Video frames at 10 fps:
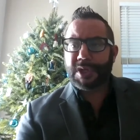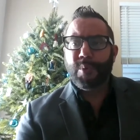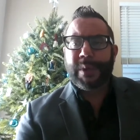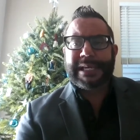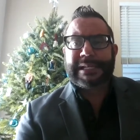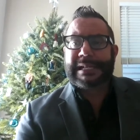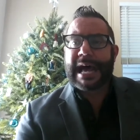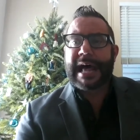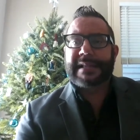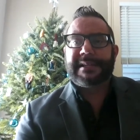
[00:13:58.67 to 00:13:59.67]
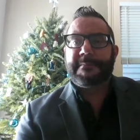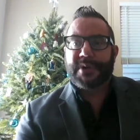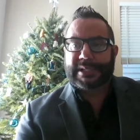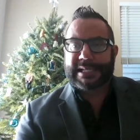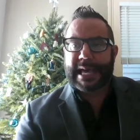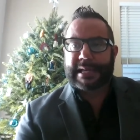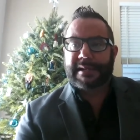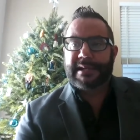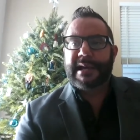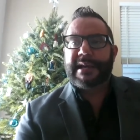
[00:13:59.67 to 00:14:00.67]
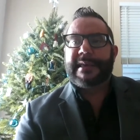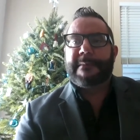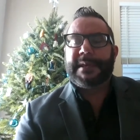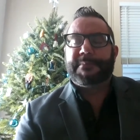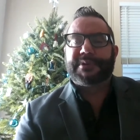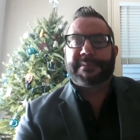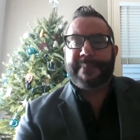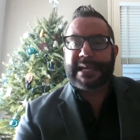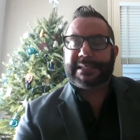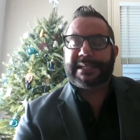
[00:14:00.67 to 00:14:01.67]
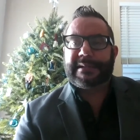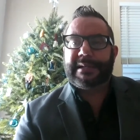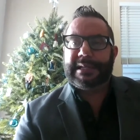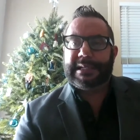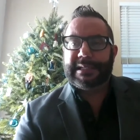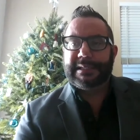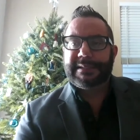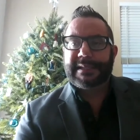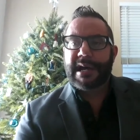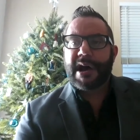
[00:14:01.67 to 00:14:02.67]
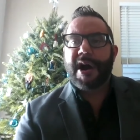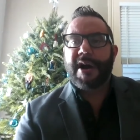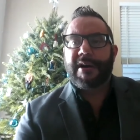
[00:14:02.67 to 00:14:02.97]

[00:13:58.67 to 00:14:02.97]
we cannot pretend that people's basic needs are